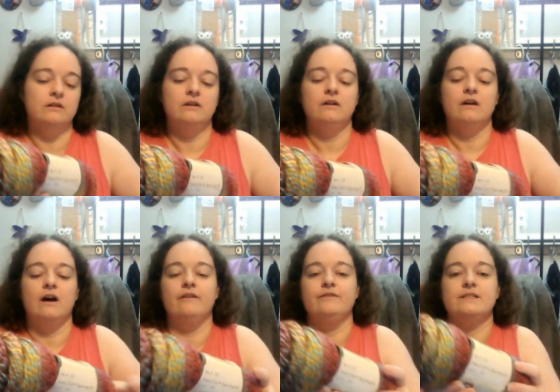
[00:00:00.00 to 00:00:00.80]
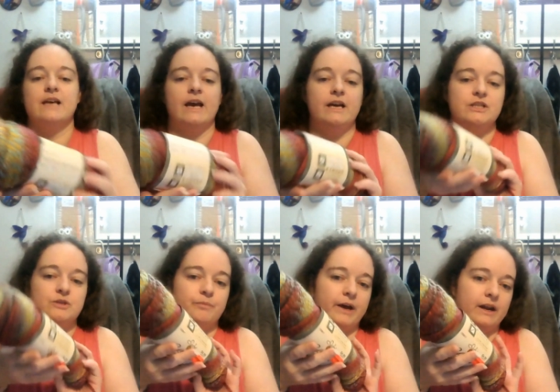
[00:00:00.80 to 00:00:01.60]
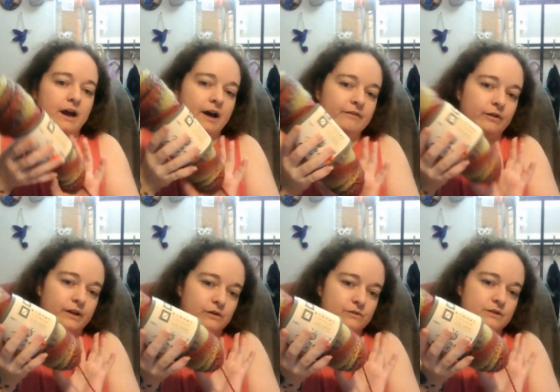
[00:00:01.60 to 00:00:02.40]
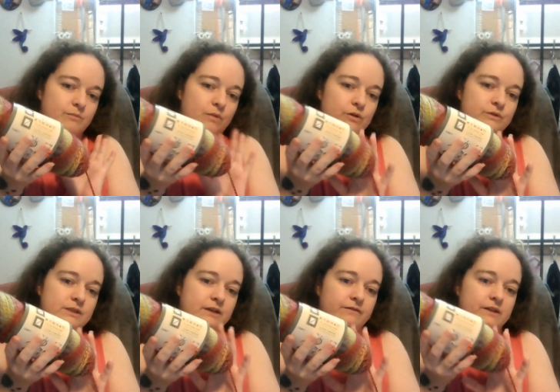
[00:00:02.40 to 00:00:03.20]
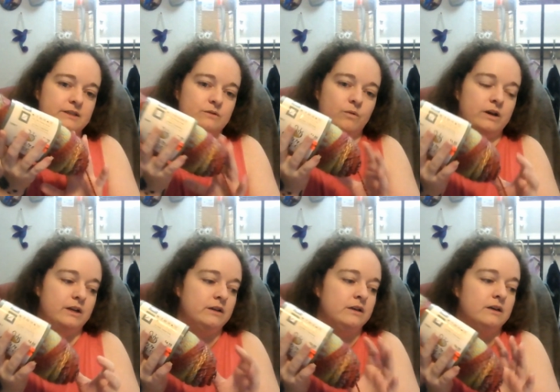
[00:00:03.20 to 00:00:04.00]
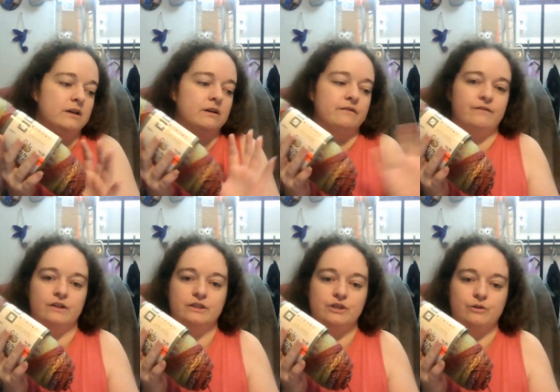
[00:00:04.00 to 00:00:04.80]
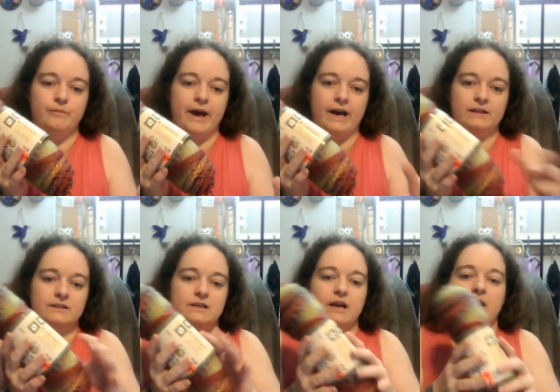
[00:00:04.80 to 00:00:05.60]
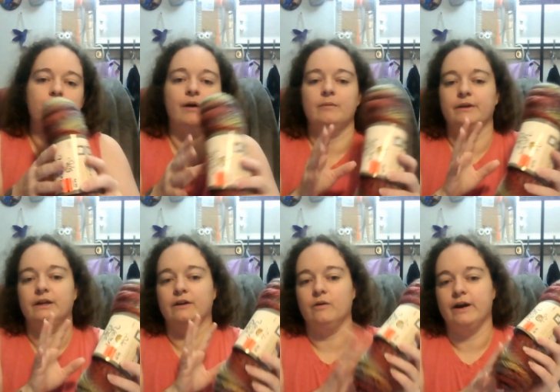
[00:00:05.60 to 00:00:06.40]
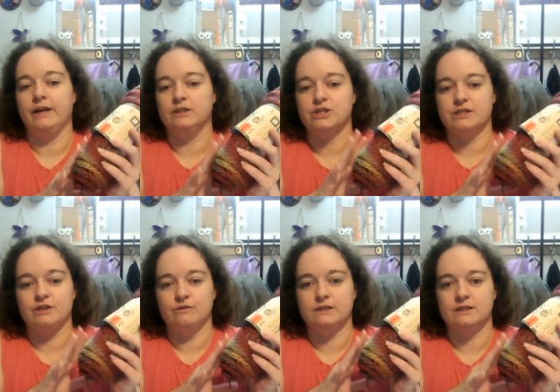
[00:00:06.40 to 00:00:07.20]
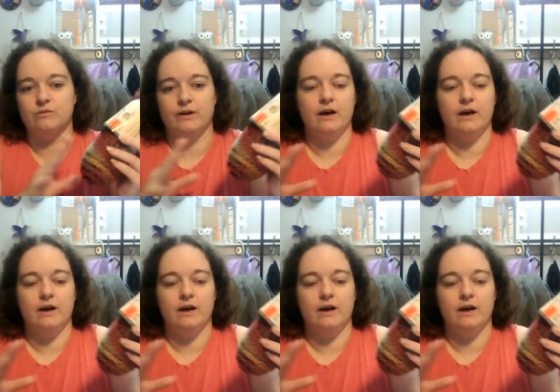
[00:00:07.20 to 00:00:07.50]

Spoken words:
of Sage, but I've already used most of this one for the 2 bats, and I'm probably going to go ahead and just use this one up